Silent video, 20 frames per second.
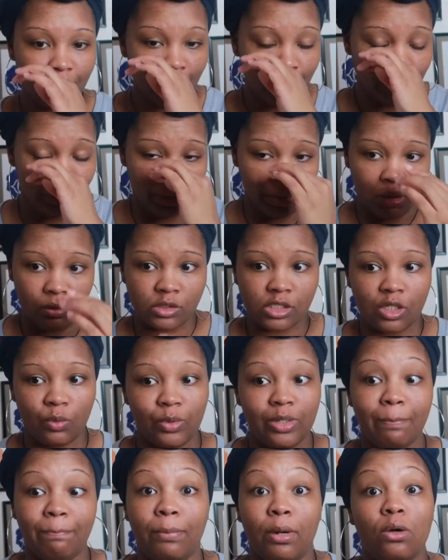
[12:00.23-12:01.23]
You know, so
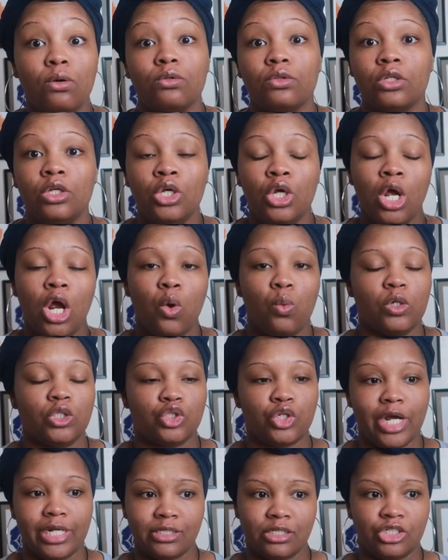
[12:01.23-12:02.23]
we both were
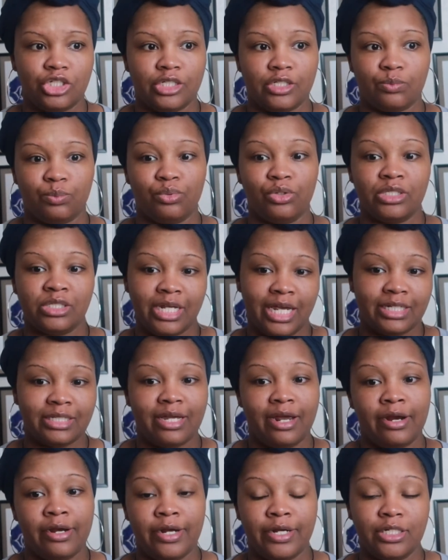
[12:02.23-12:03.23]
trying to just protect
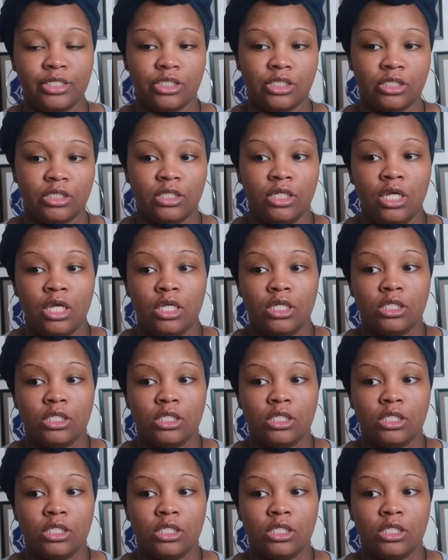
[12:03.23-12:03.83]
our energy.